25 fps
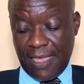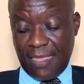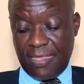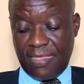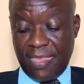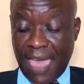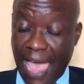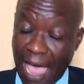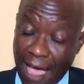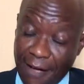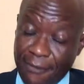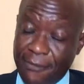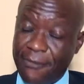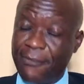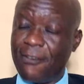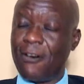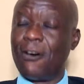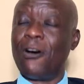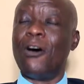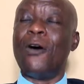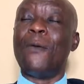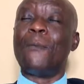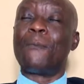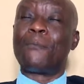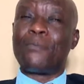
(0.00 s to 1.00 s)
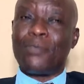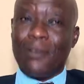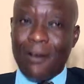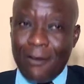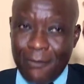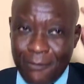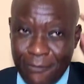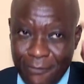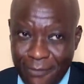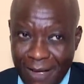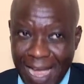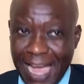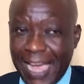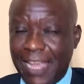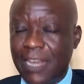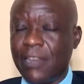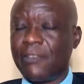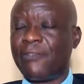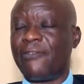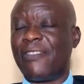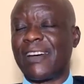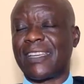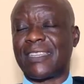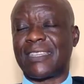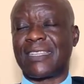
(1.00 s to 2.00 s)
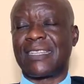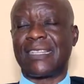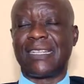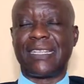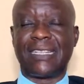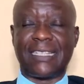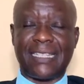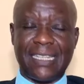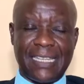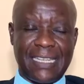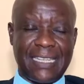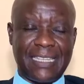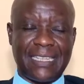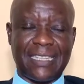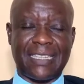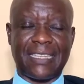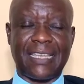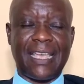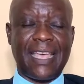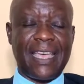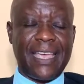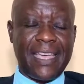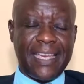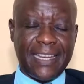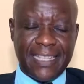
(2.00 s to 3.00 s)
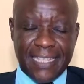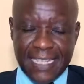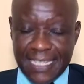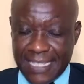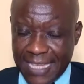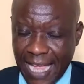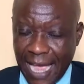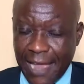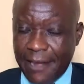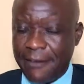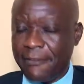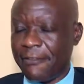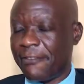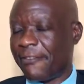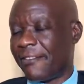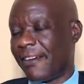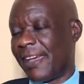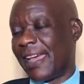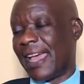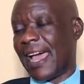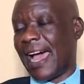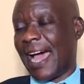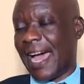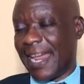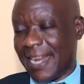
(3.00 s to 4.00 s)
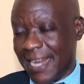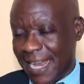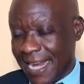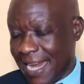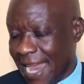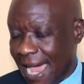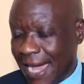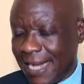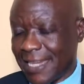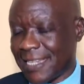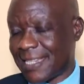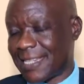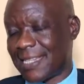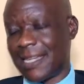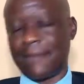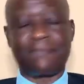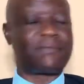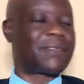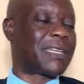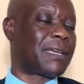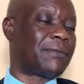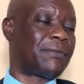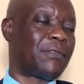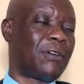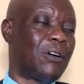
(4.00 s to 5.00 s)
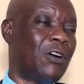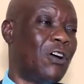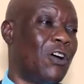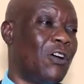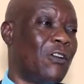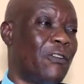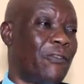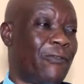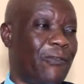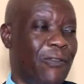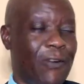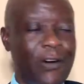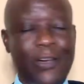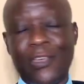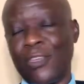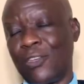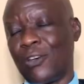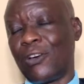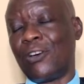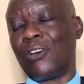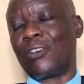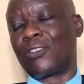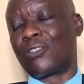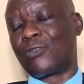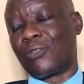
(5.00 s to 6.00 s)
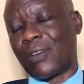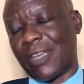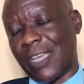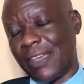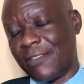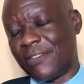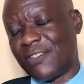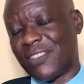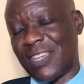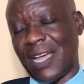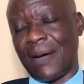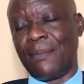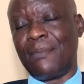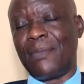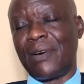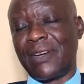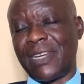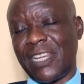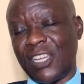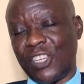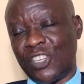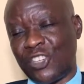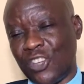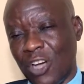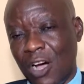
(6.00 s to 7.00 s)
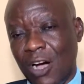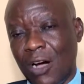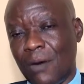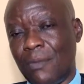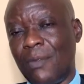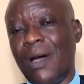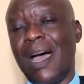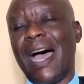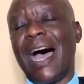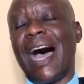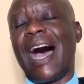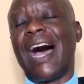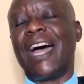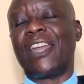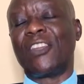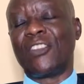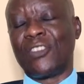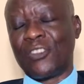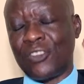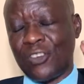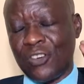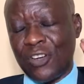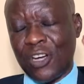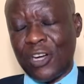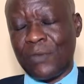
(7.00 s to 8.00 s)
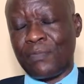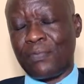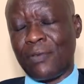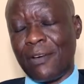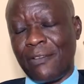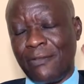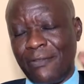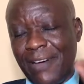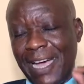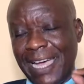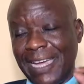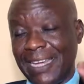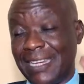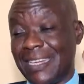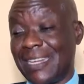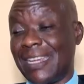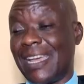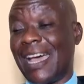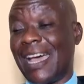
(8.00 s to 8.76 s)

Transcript: Therefore, provide facilities. It is unfair and unacceptable for you to give somebody a job and you do not provide